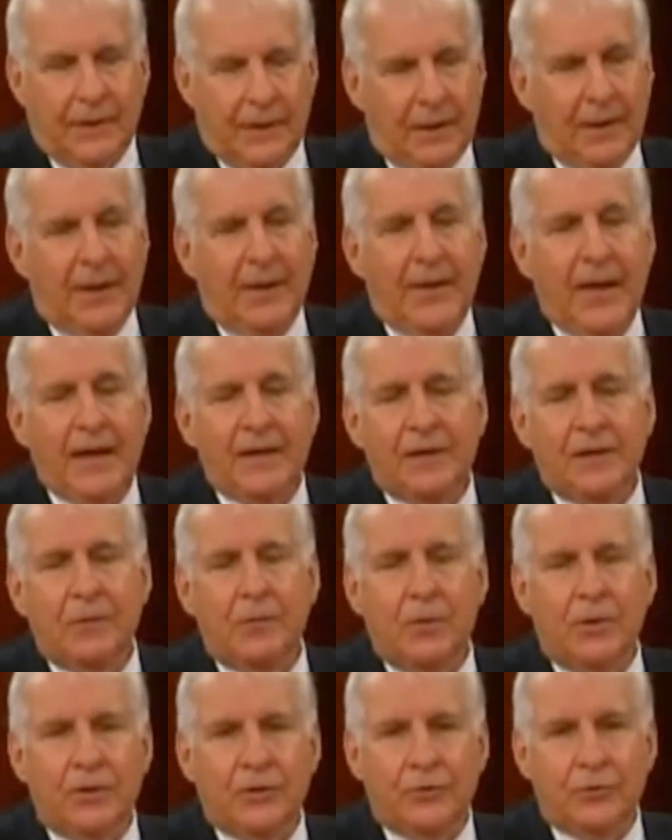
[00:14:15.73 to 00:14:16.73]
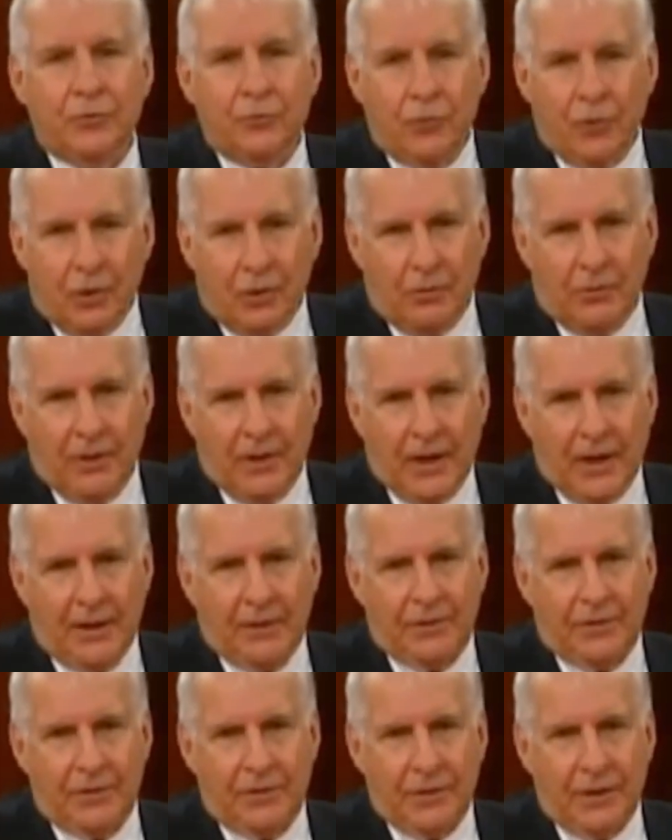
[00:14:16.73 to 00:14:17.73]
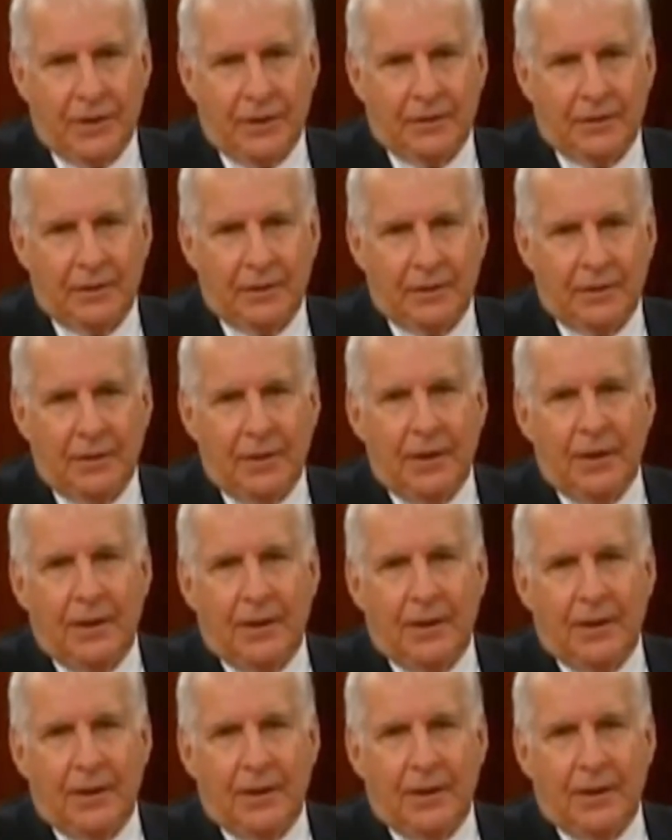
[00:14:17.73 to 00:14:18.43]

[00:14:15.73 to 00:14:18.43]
Yeah. That's a withdrawal reaction, Tanya.